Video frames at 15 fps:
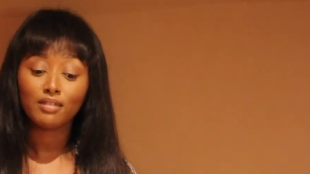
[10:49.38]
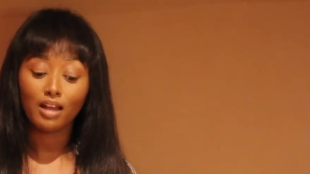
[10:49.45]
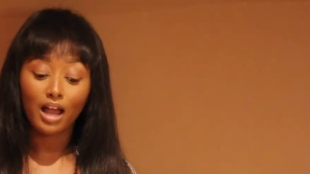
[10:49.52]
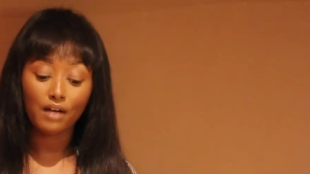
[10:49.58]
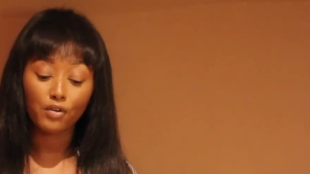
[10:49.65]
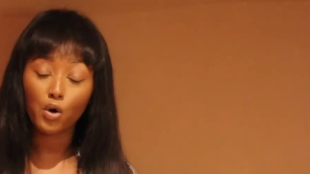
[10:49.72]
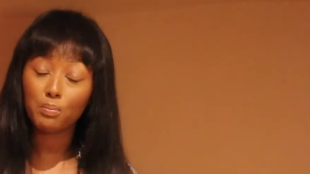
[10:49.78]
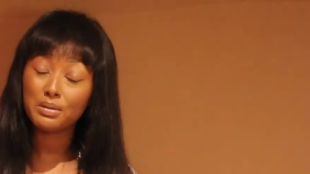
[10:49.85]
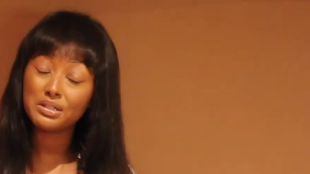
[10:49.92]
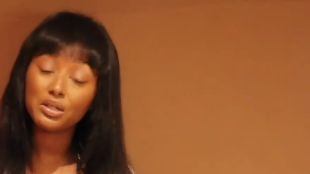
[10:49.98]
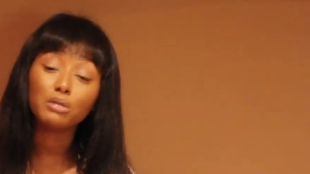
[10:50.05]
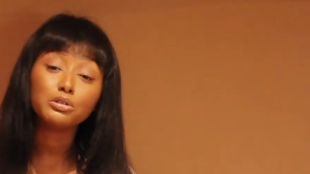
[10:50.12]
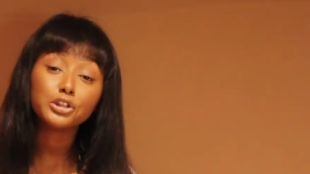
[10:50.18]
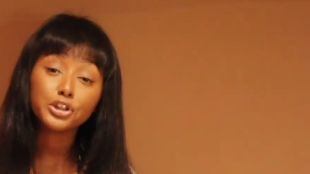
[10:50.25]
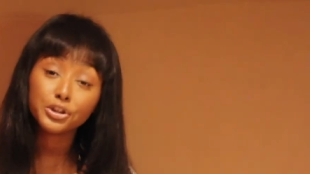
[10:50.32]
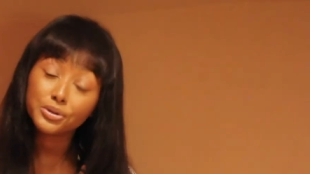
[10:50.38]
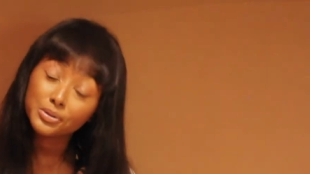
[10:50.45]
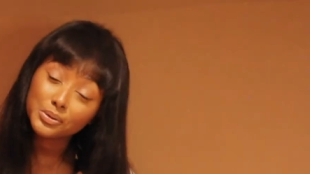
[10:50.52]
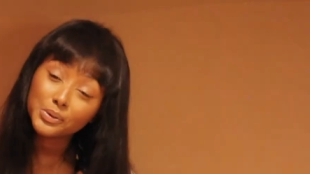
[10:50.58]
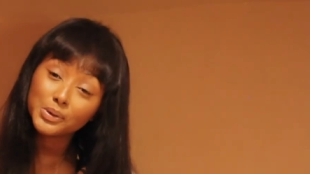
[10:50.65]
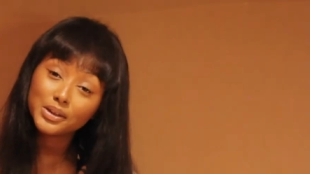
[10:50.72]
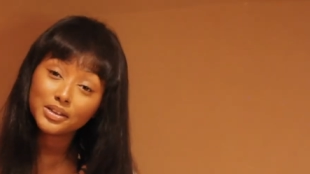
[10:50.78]
I have open-toed
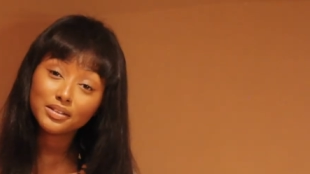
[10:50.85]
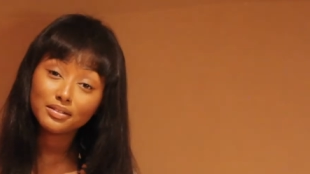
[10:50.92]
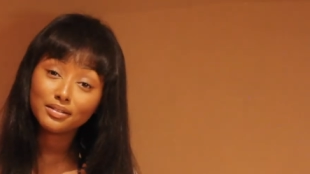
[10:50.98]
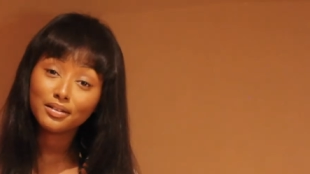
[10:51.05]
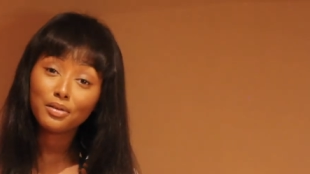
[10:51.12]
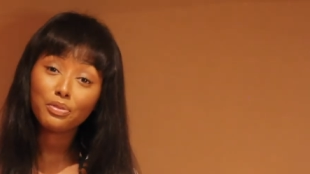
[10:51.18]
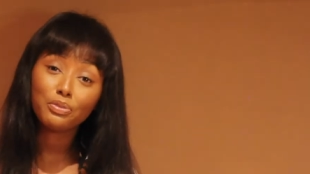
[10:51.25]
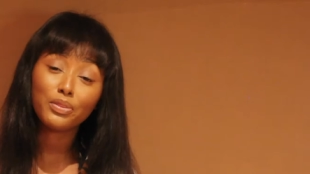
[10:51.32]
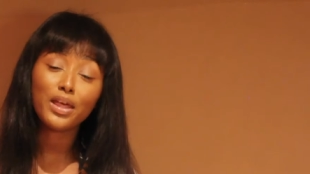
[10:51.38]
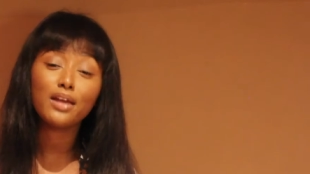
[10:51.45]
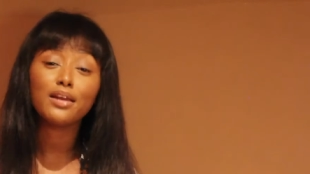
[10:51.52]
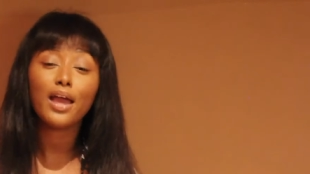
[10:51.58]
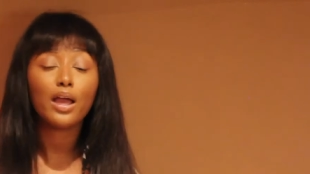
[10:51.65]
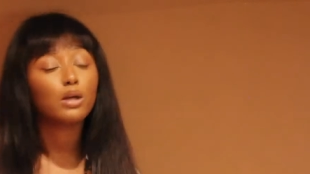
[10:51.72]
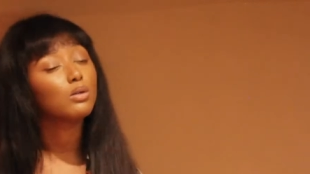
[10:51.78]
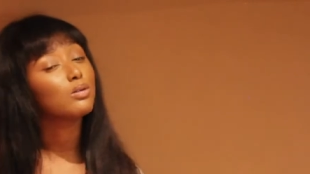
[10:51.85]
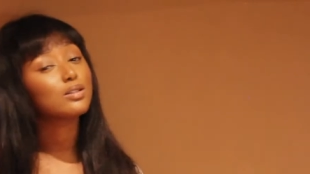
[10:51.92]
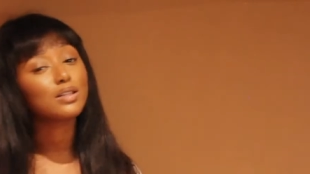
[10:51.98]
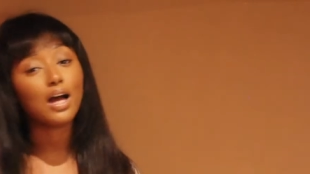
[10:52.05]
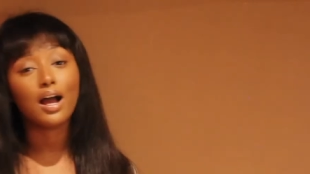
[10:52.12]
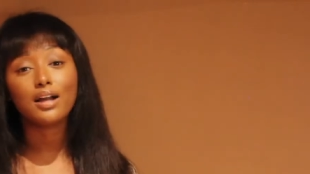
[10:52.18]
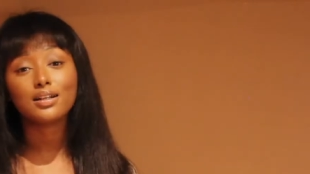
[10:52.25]
shoes, thin ankle
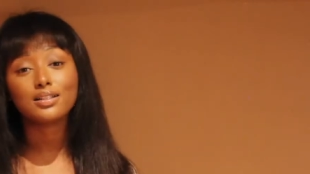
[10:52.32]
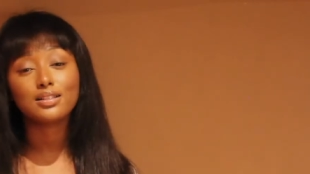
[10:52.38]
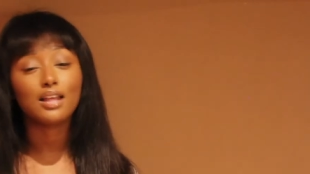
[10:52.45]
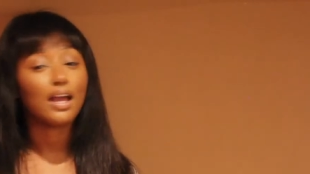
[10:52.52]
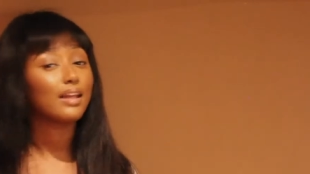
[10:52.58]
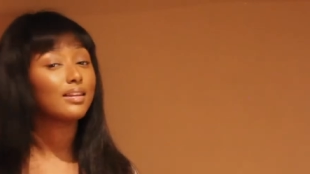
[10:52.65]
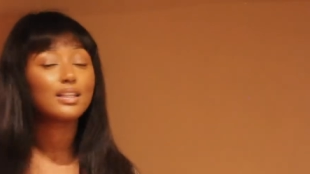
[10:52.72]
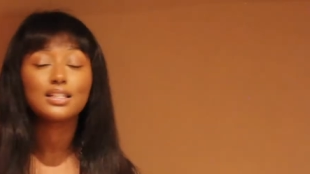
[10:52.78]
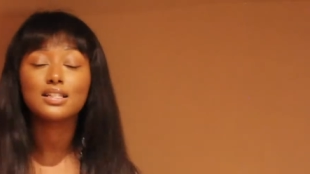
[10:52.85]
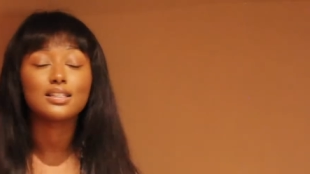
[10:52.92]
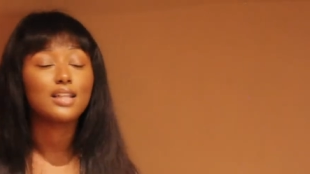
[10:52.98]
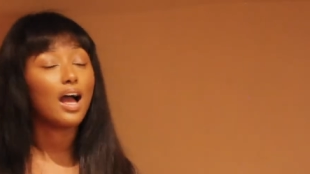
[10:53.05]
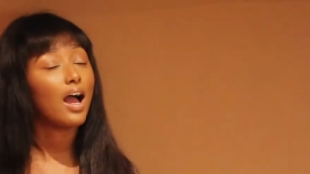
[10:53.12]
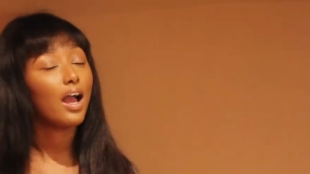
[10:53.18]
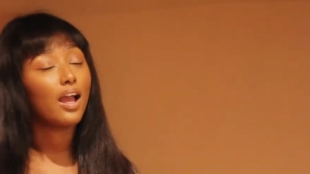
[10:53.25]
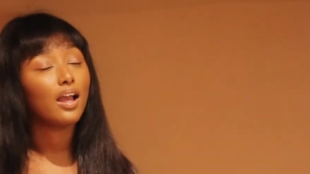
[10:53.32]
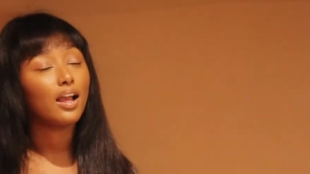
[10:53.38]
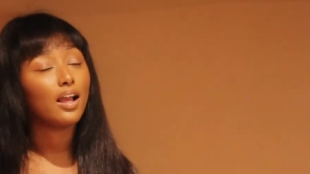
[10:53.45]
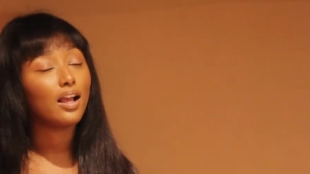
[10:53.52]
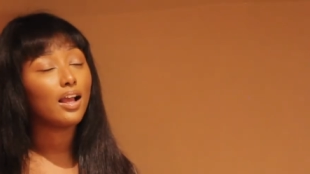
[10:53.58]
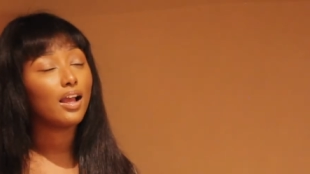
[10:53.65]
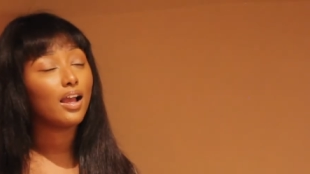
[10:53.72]
socks. Like, this is not,
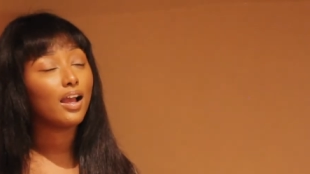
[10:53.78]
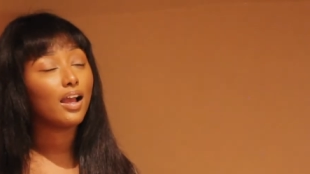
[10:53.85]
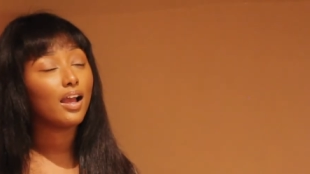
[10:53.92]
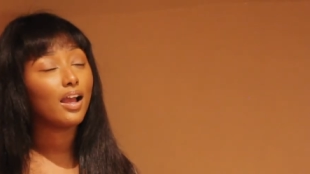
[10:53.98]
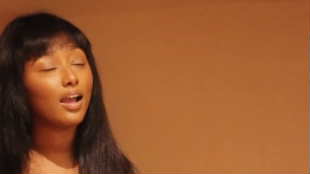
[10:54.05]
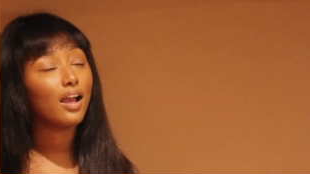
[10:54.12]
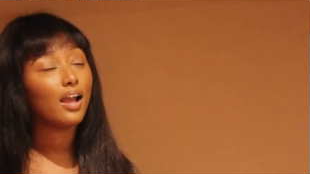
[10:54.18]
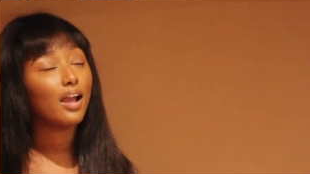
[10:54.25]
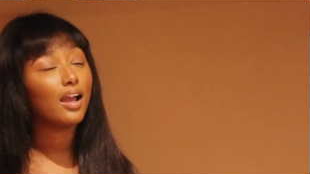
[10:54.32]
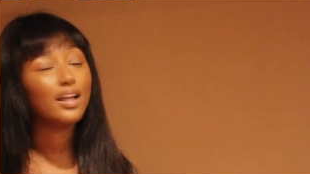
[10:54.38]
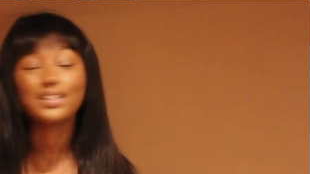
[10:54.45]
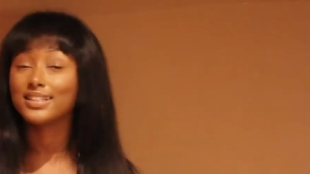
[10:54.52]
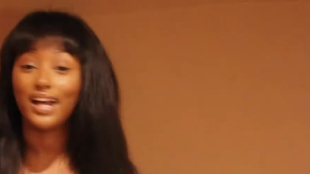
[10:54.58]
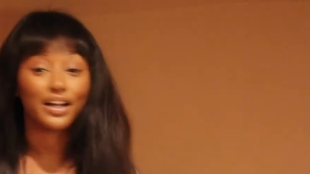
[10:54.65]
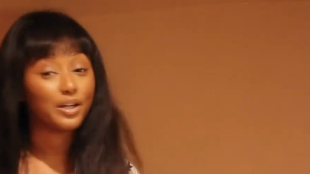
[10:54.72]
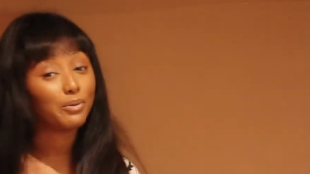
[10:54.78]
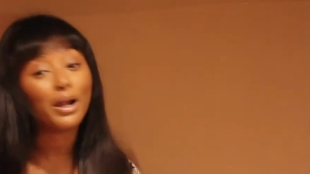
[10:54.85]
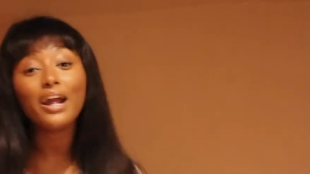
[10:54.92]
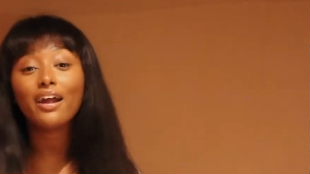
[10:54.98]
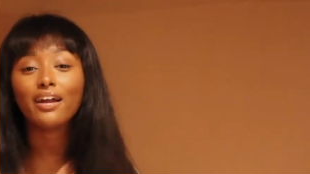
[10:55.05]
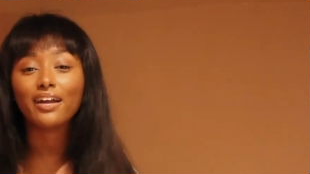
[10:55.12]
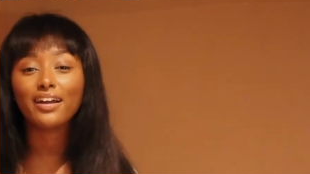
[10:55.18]
it's not gonna
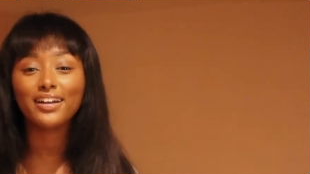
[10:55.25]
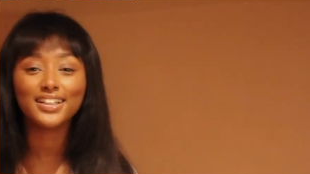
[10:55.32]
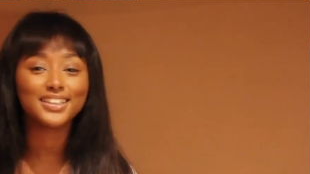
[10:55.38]
work.